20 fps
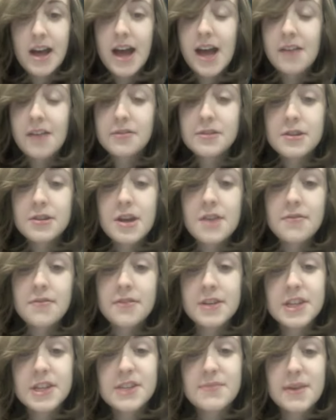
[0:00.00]
After I
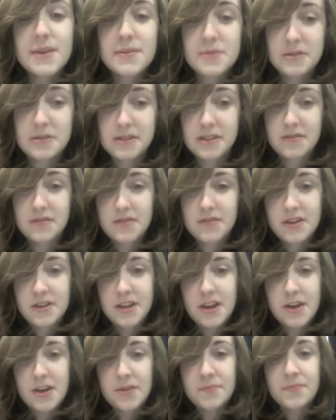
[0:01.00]
finished my music
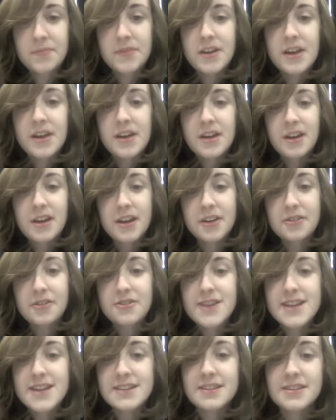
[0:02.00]
video, I
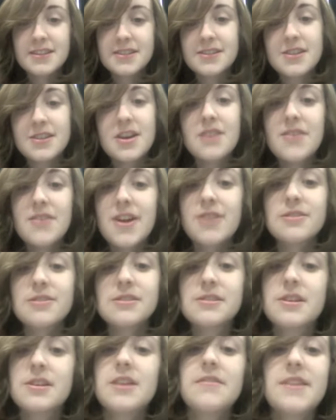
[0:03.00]
created a survey on
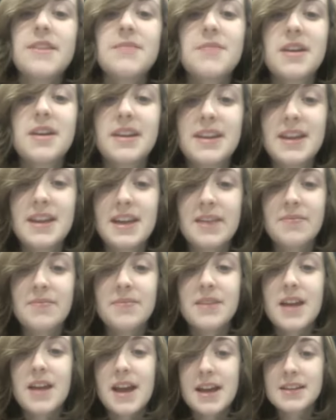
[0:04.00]
SurveyMonkey
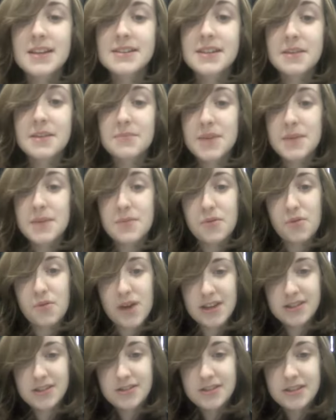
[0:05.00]
asking people
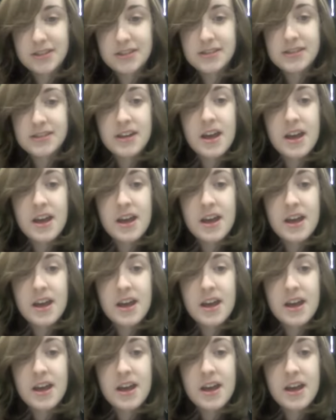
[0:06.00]
questions.